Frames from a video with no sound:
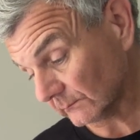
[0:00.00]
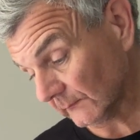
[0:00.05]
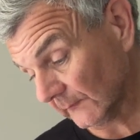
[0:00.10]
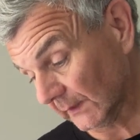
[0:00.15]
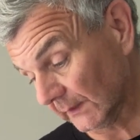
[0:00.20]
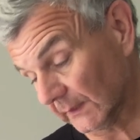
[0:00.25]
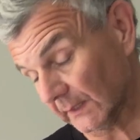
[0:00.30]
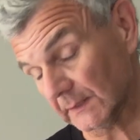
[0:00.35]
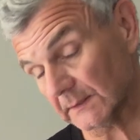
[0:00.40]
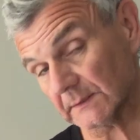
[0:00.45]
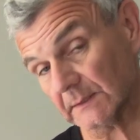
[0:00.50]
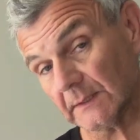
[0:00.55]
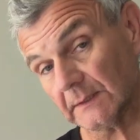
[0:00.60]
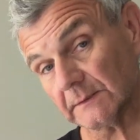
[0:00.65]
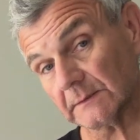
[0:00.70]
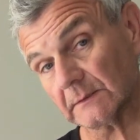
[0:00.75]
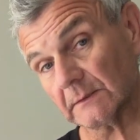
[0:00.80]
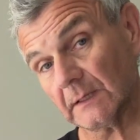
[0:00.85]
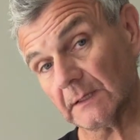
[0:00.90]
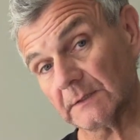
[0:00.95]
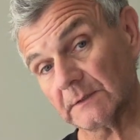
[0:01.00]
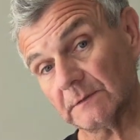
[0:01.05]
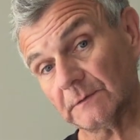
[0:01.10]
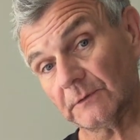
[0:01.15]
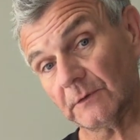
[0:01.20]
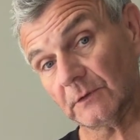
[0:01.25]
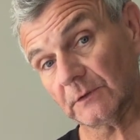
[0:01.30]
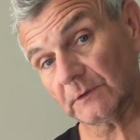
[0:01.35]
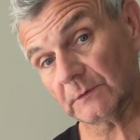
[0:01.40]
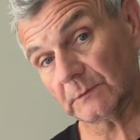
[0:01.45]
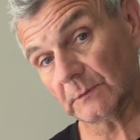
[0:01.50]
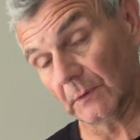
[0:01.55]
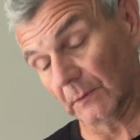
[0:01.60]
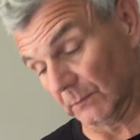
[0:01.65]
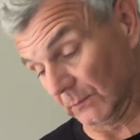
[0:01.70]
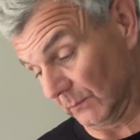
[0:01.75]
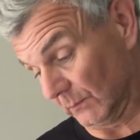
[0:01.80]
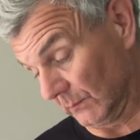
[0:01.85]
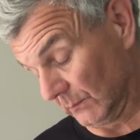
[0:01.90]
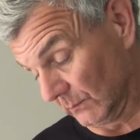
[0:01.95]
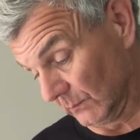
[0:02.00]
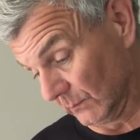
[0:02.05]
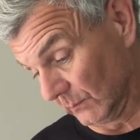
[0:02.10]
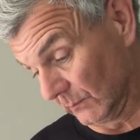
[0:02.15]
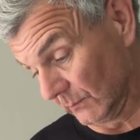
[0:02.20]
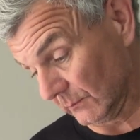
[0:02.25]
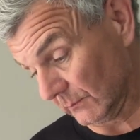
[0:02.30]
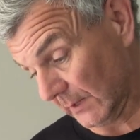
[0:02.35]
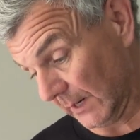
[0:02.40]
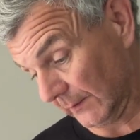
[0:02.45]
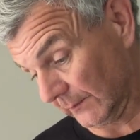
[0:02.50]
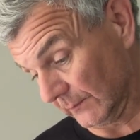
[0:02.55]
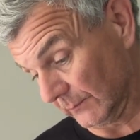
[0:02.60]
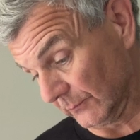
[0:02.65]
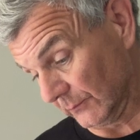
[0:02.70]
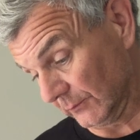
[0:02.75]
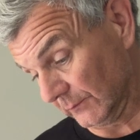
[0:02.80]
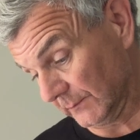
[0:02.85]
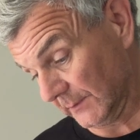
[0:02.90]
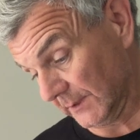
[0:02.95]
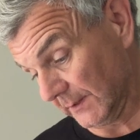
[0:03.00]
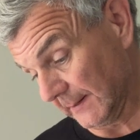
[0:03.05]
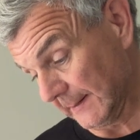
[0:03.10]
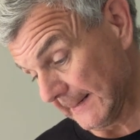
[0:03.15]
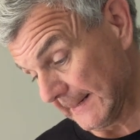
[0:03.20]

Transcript: And that's it. So that's the first round of movement.